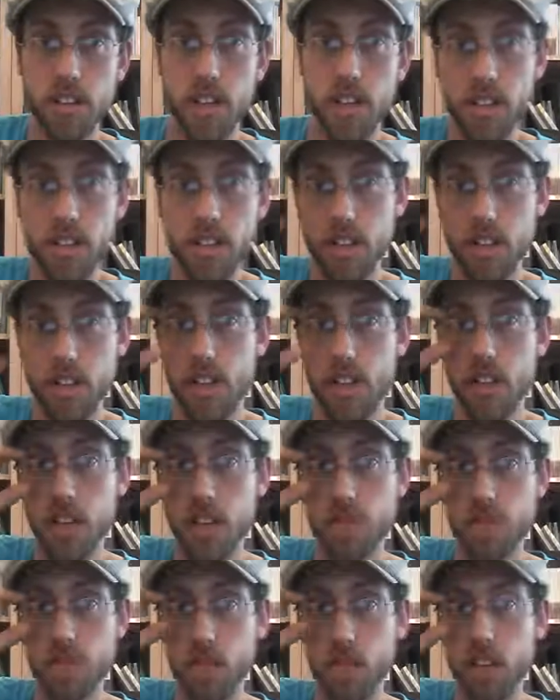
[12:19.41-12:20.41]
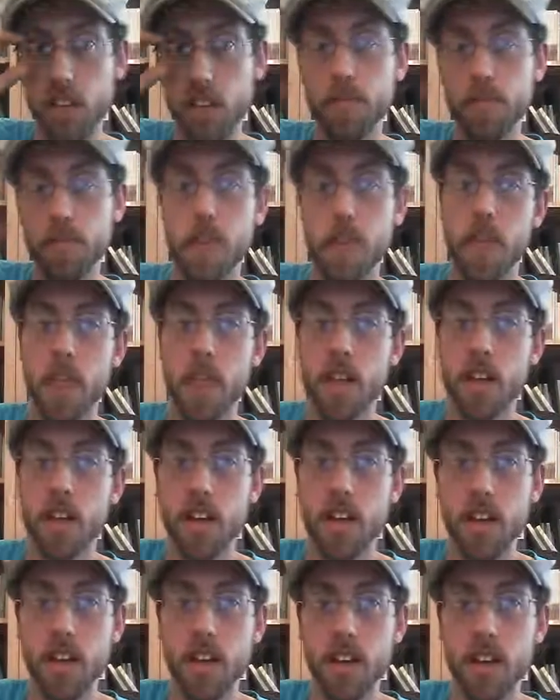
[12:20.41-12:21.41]
That's the key of G
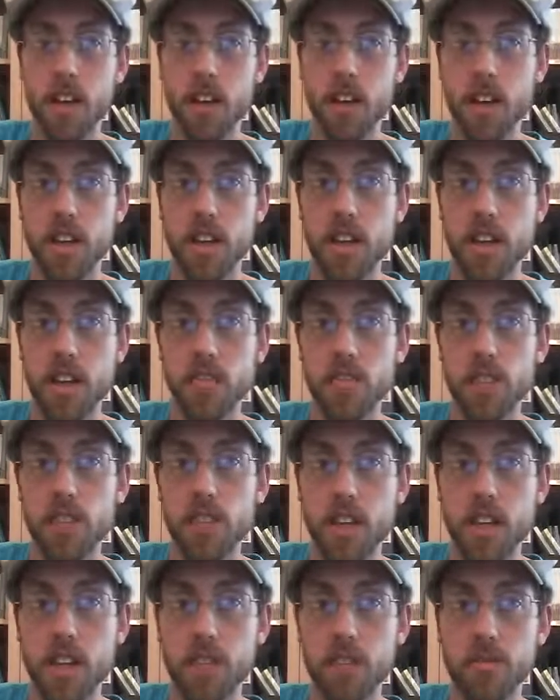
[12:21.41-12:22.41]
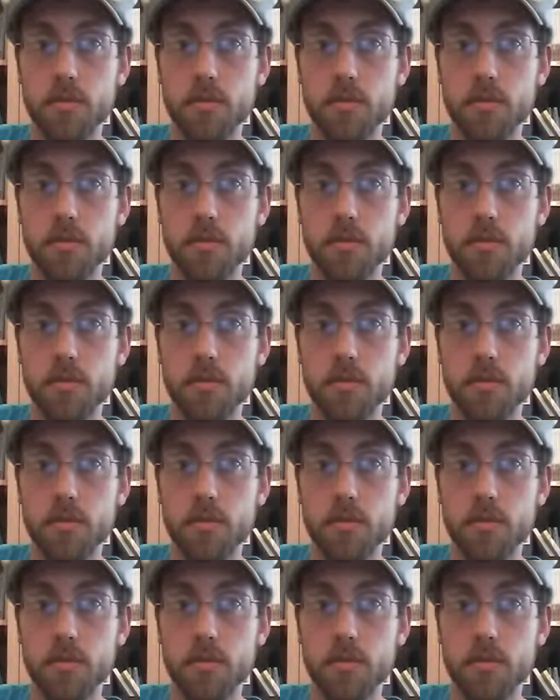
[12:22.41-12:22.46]
and the key of D.